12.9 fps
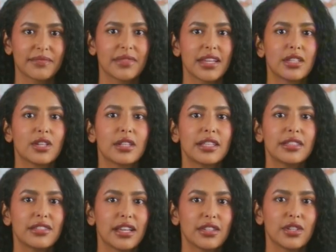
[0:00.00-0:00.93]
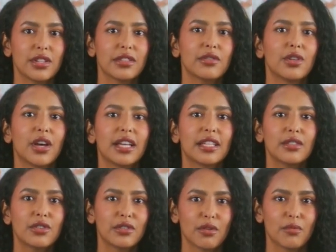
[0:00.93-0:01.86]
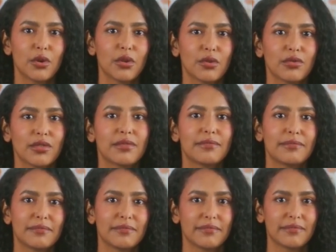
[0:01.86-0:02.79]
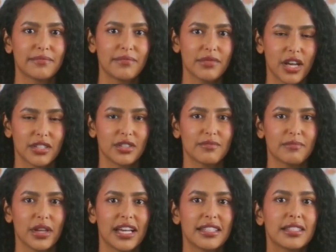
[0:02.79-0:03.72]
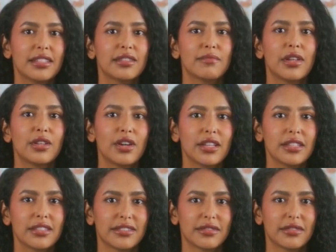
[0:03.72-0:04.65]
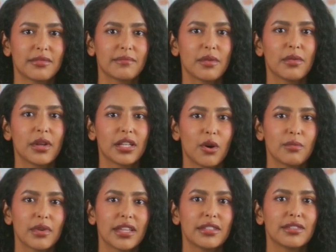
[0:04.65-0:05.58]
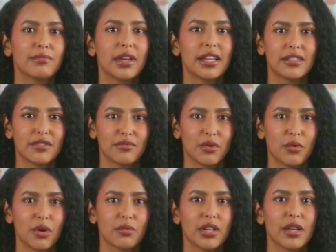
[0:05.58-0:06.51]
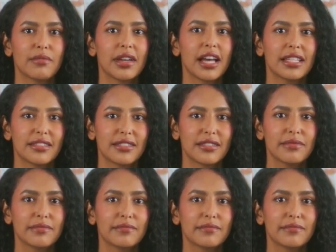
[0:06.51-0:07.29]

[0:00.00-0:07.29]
Each extinction changed the world, not just by ending species, but by opening space for what would come next.